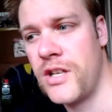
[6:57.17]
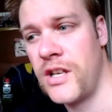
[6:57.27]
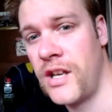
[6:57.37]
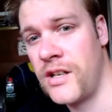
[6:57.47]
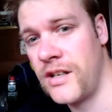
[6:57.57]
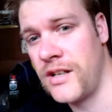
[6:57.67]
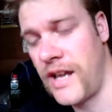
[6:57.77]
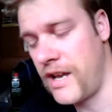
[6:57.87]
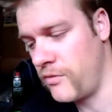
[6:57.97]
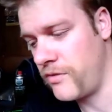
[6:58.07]
and it
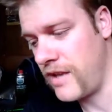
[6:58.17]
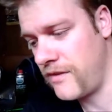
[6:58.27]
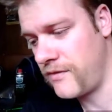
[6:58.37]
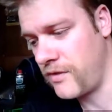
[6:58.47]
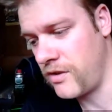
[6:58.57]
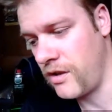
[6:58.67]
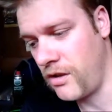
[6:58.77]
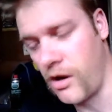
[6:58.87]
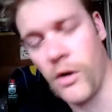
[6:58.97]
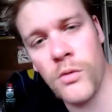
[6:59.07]
held that for the
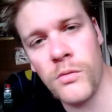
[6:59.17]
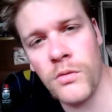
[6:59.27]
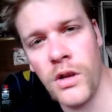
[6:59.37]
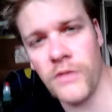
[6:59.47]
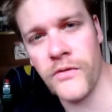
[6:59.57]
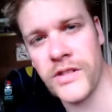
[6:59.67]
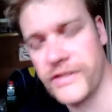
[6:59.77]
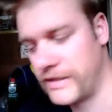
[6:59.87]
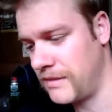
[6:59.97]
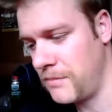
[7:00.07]
whole of the
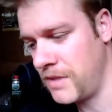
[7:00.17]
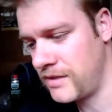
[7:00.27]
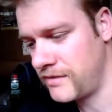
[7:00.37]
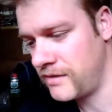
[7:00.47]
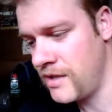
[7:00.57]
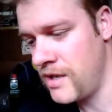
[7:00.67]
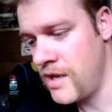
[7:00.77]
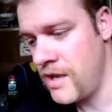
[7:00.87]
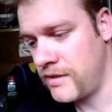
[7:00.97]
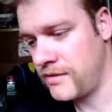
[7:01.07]
60 minutes,
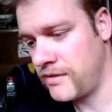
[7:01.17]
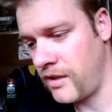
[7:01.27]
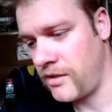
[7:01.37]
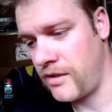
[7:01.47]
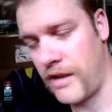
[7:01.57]
so I